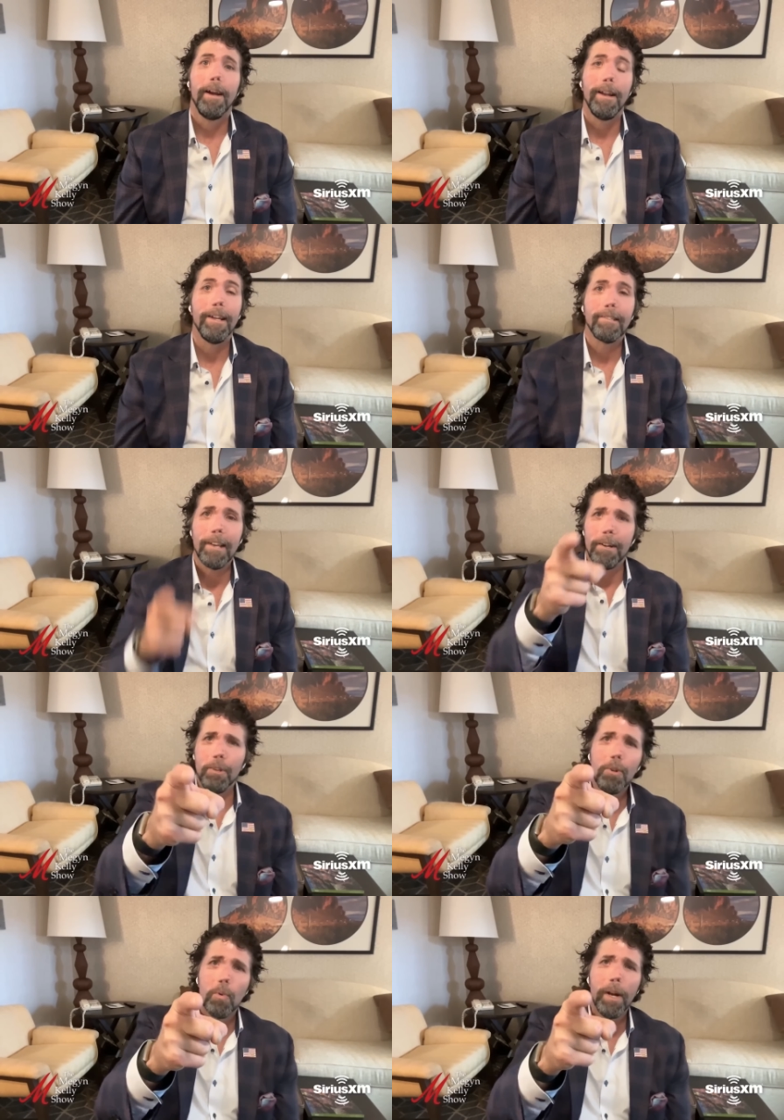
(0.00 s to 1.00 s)
And they said, Are
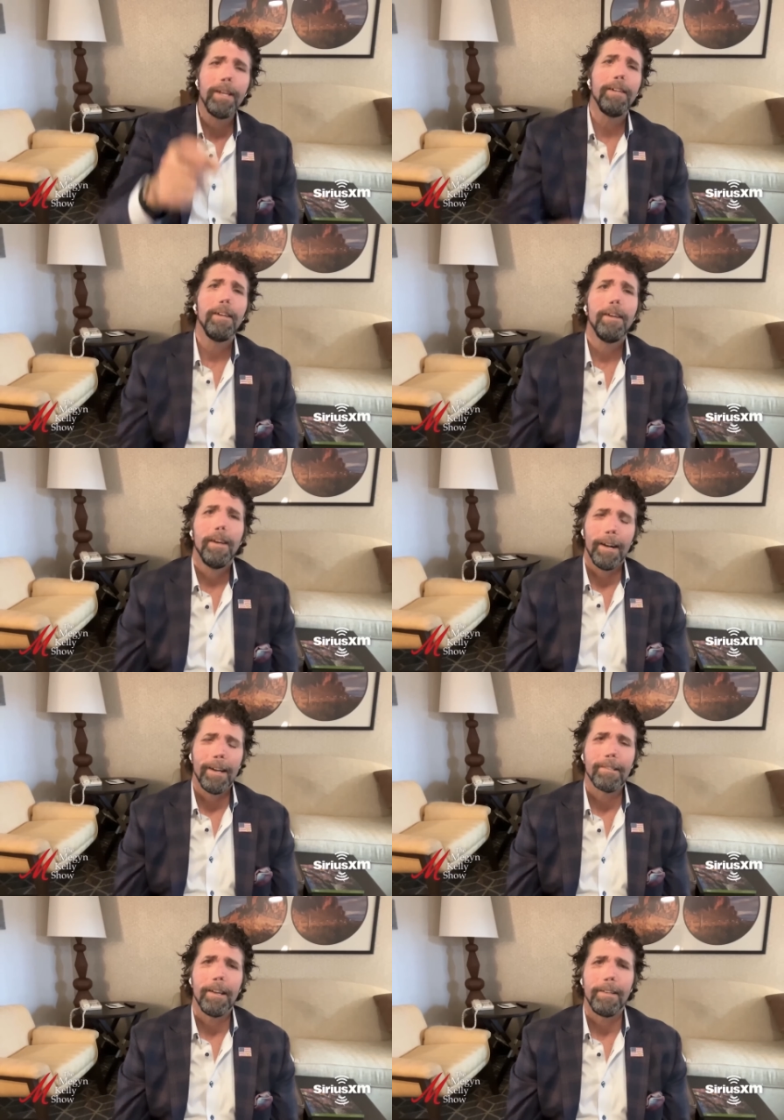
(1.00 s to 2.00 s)
you quitting? And
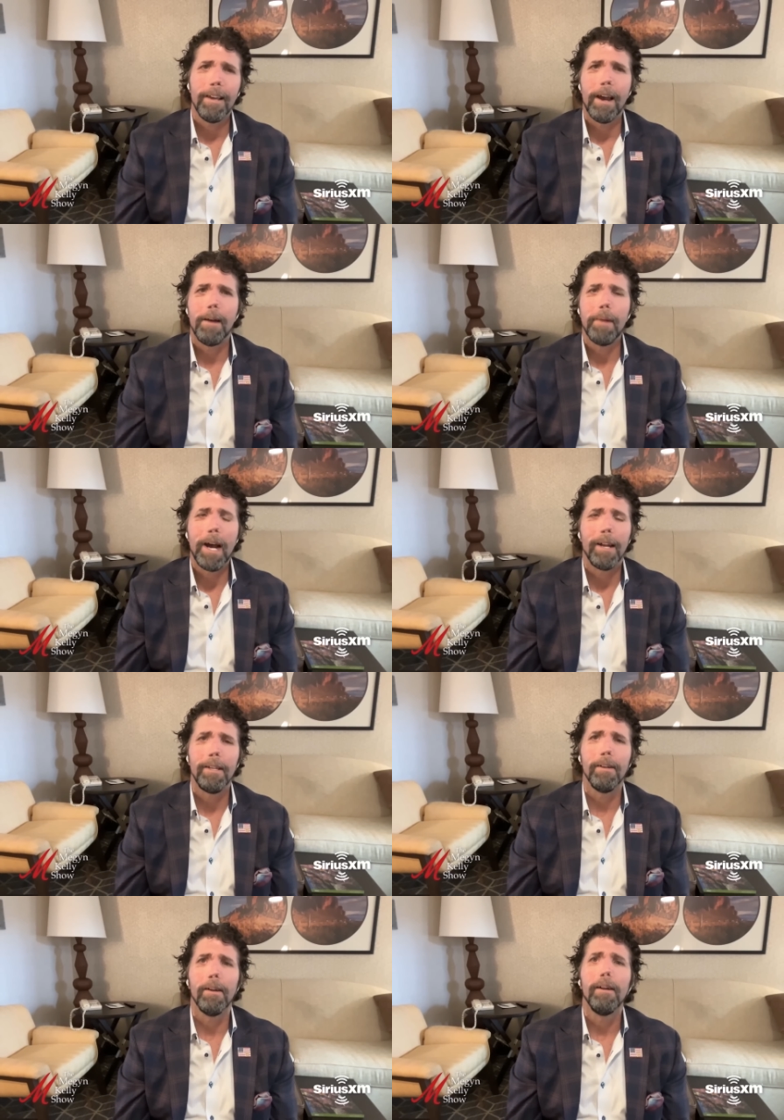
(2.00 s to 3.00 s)
I said, Yeah, I'm out of
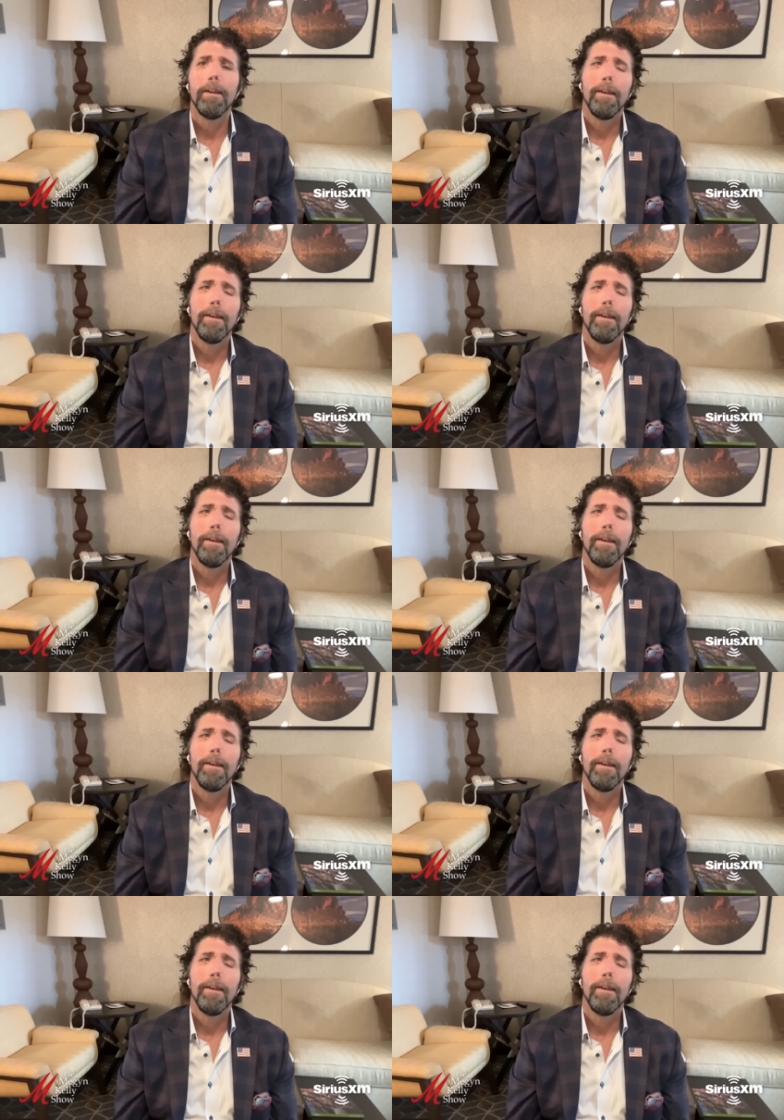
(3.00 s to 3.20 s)
here.